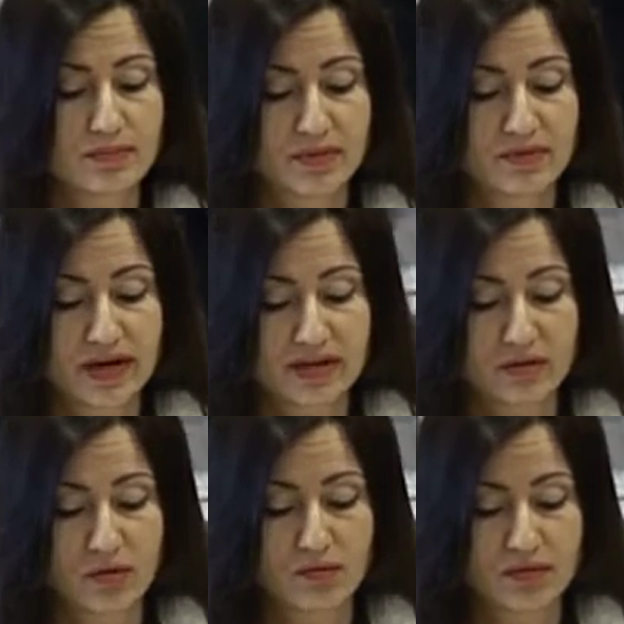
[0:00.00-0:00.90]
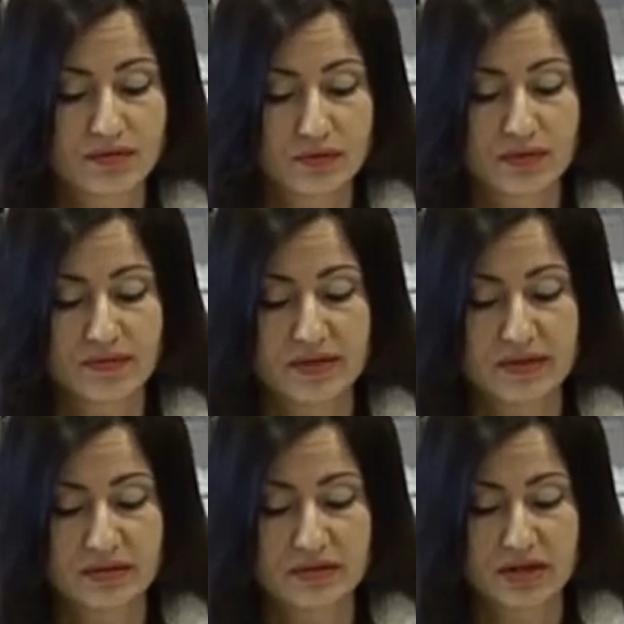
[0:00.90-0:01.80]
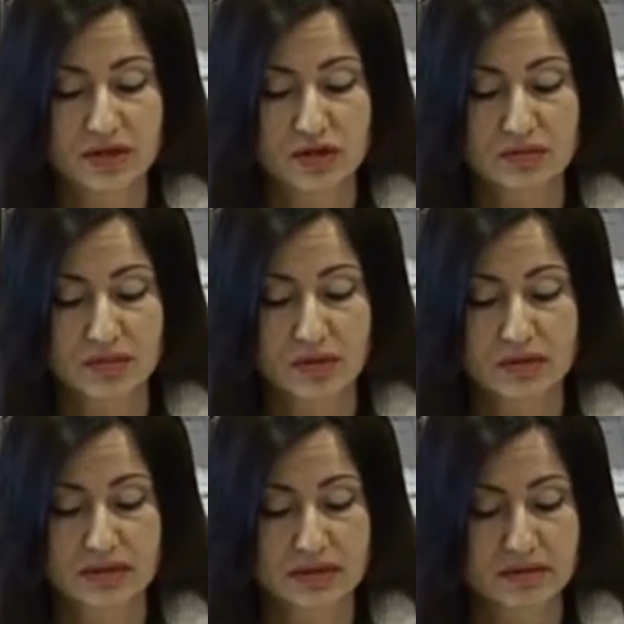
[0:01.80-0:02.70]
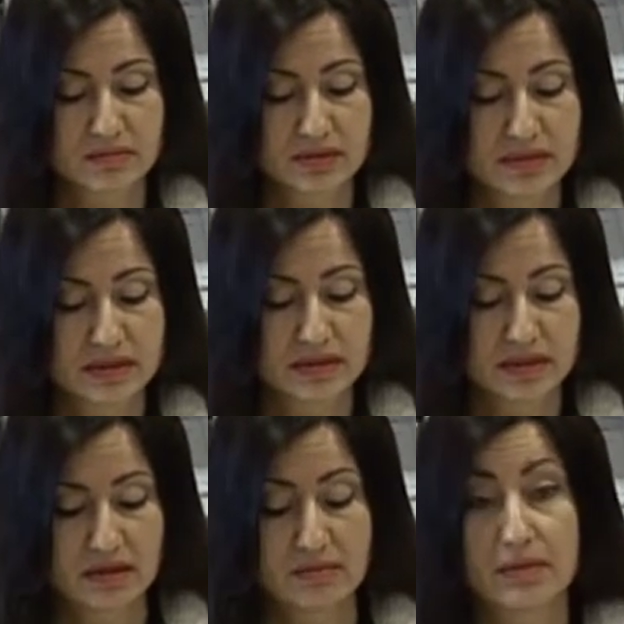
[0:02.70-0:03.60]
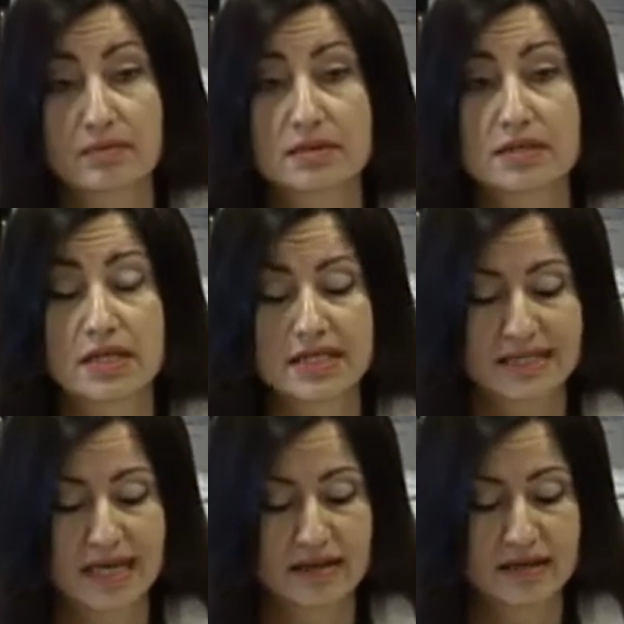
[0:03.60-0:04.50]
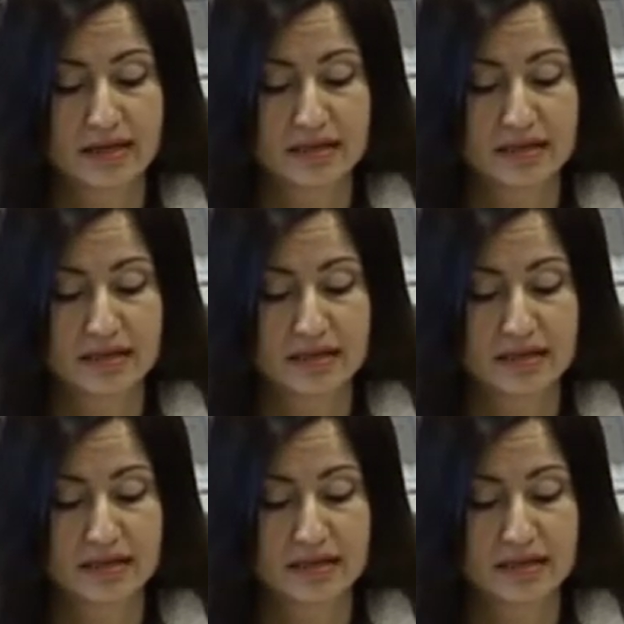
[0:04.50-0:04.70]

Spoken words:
we provide an overview of the integration policies implemented in the member states and